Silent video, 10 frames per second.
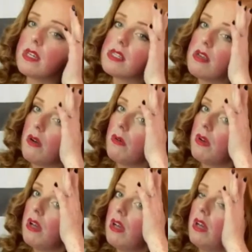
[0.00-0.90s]
So
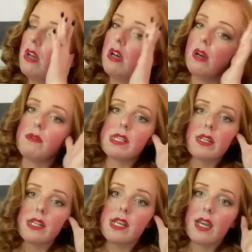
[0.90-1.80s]
I'm just
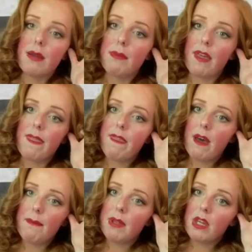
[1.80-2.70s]
gonna take my
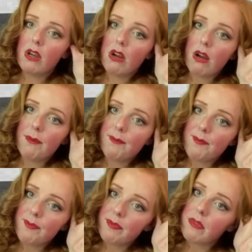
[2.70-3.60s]
thumb here,
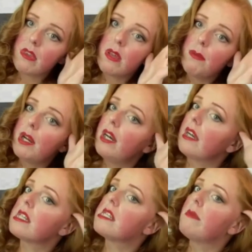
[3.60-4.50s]
put it
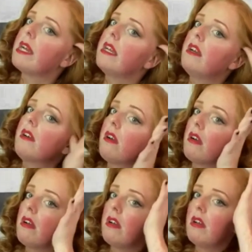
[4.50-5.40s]
next to my ear,
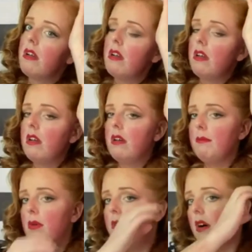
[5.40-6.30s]

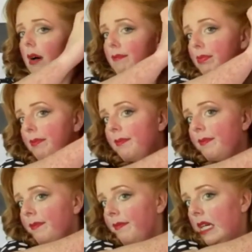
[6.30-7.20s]
pull up,
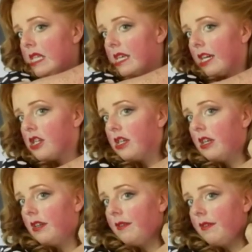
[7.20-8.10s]
a
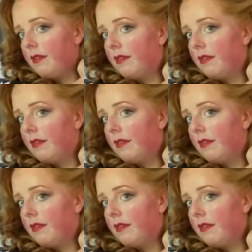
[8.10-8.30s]
section.